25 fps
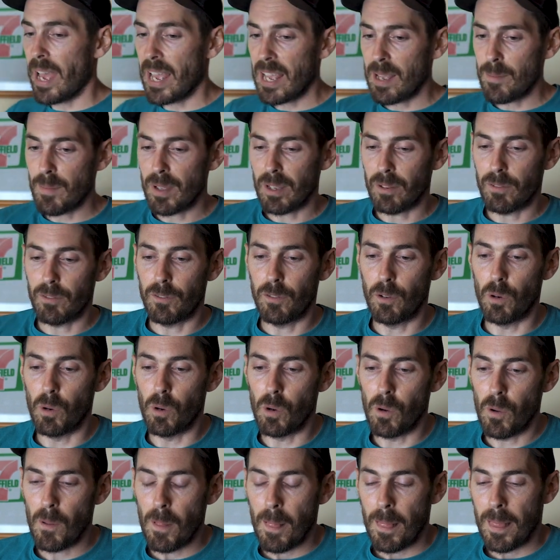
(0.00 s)
aiming
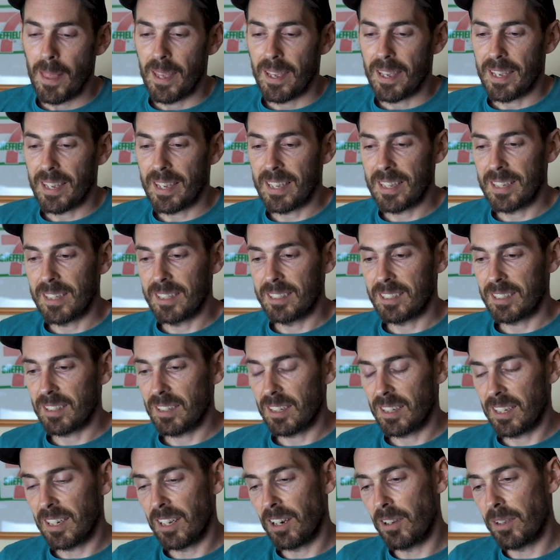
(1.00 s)
for is
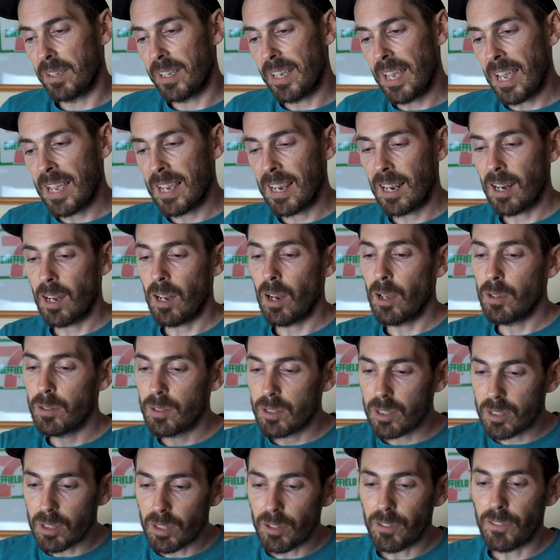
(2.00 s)
getting
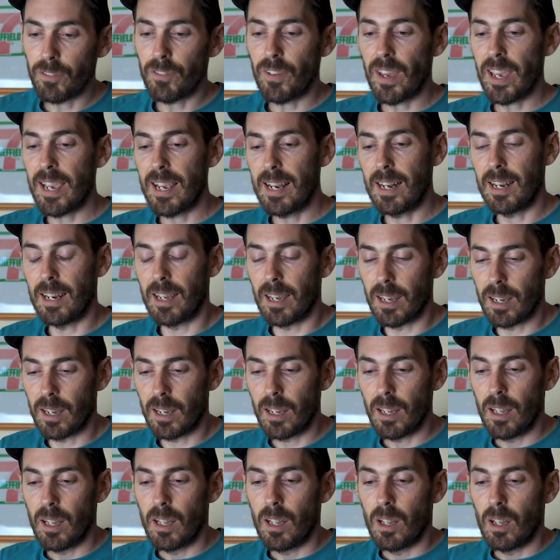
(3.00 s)
close to
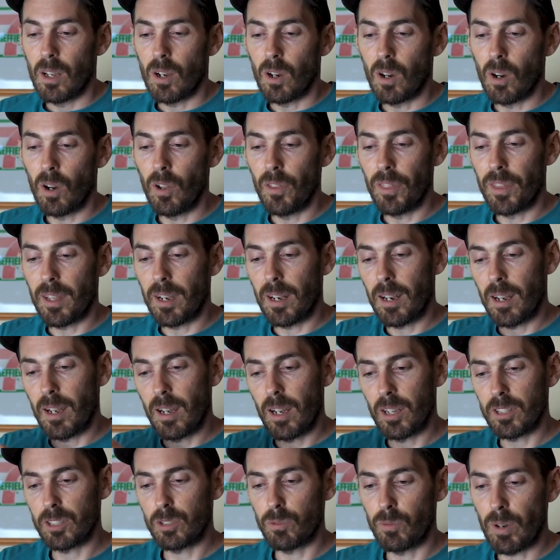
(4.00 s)
failure on the
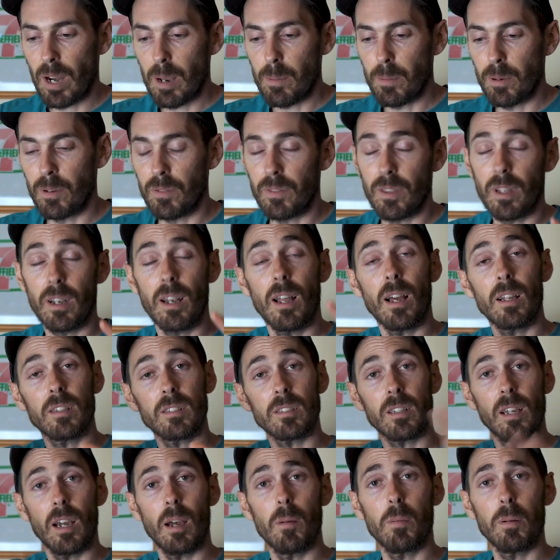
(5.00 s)
last rep of the
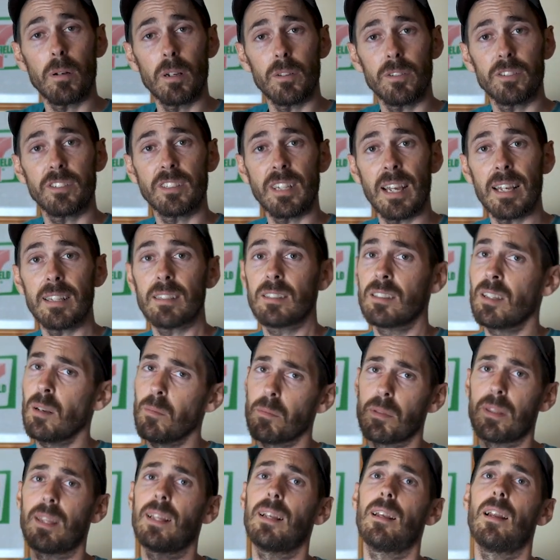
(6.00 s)
last couple of sets,
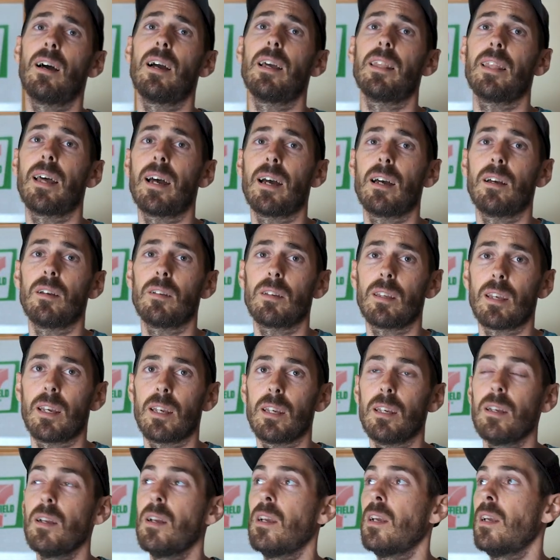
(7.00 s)
something like that,
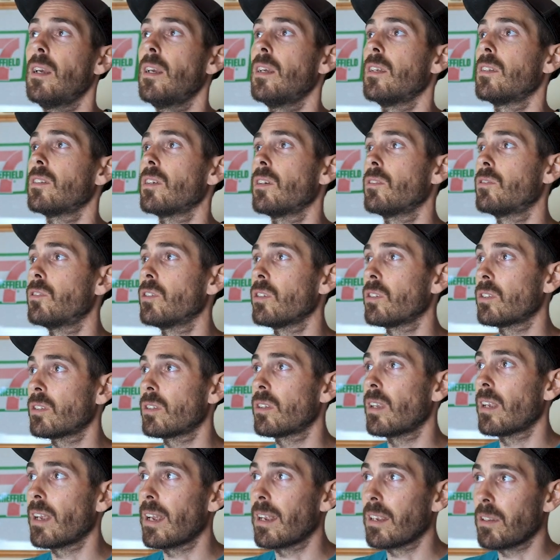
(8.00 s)
okay? So
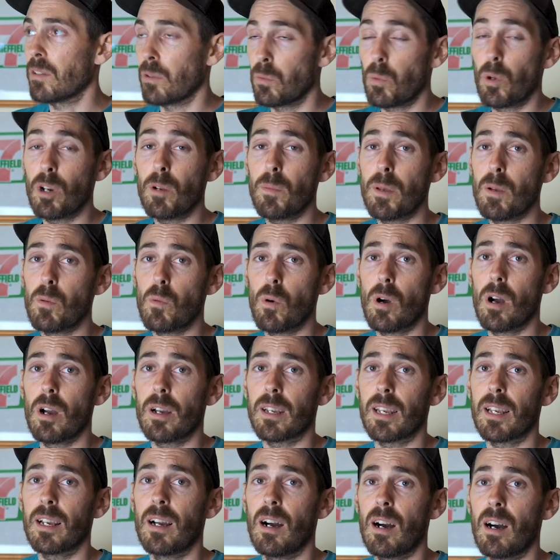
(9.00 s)
just, you want to be
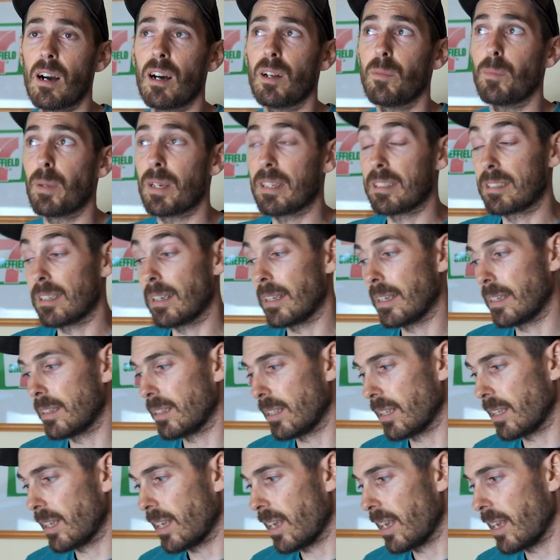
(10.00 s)
working hard basically is
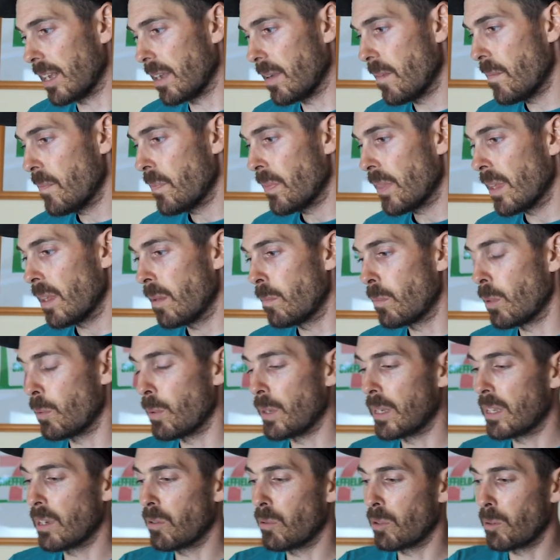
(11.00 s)
the key, but
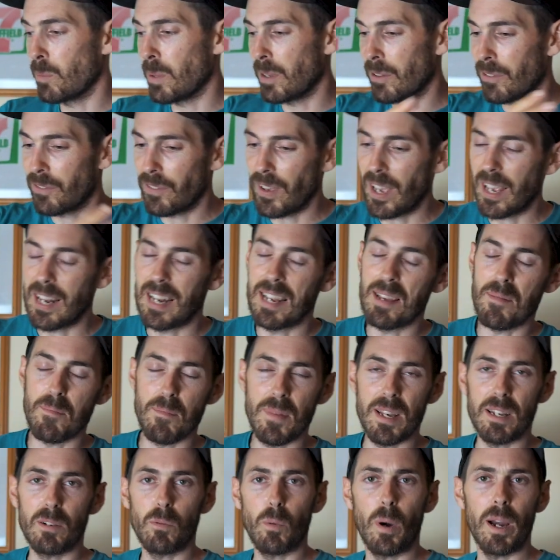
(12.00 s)
we don't want to be failing
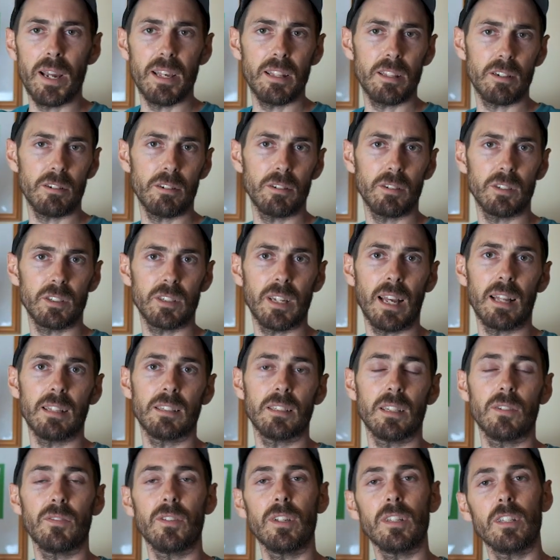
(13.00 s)
midway through
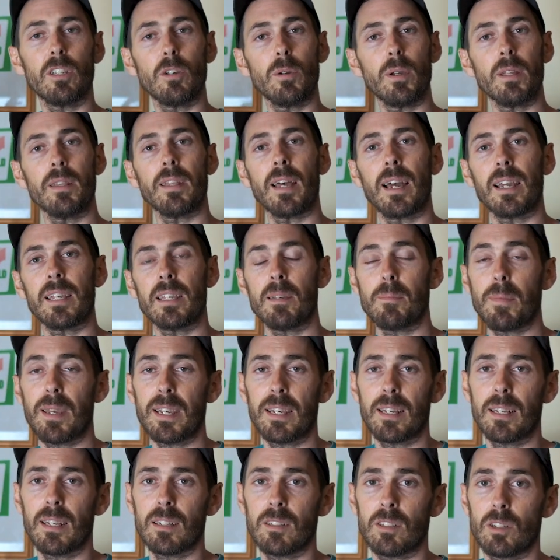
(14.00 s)
sets. If you're doing that, you're
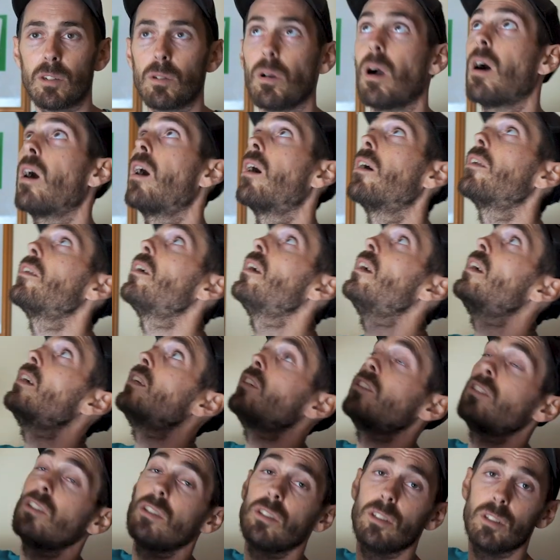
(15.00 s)
making it too hard,
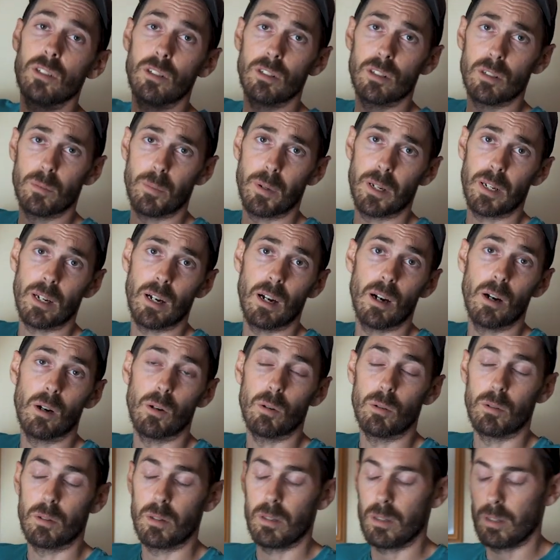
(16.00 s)
just use a bigger
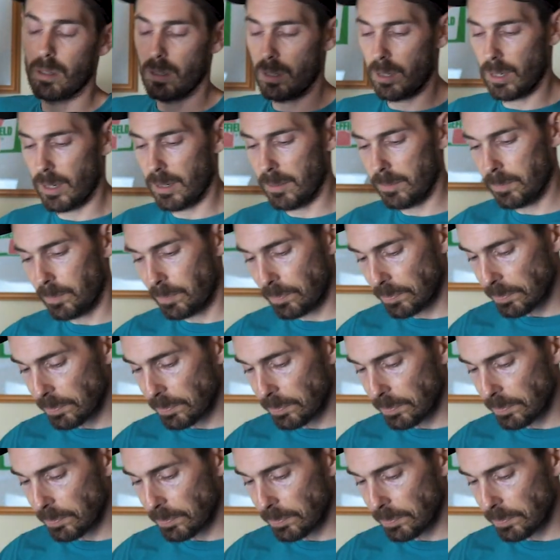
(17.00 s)
hold, okay?